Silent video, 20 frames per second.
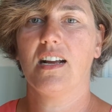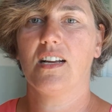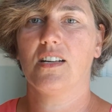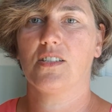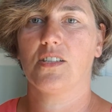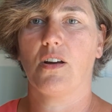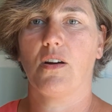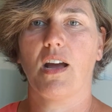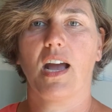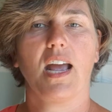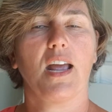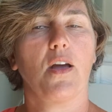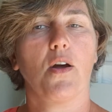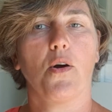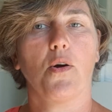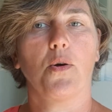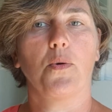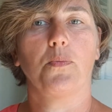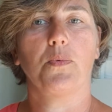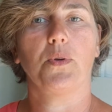So I
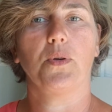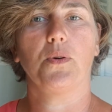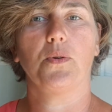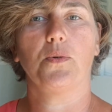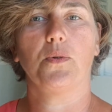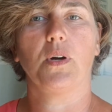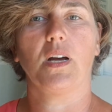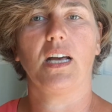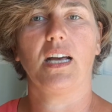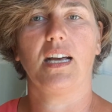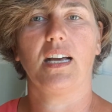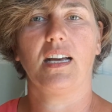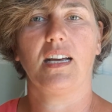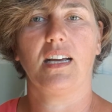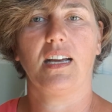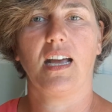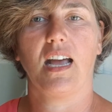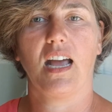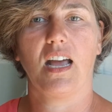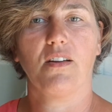hope you
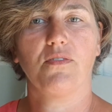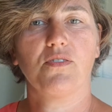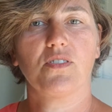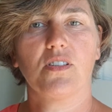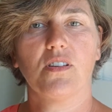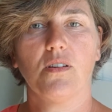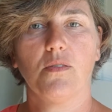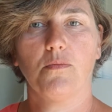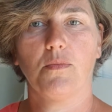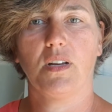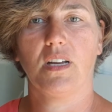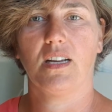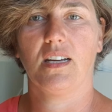have some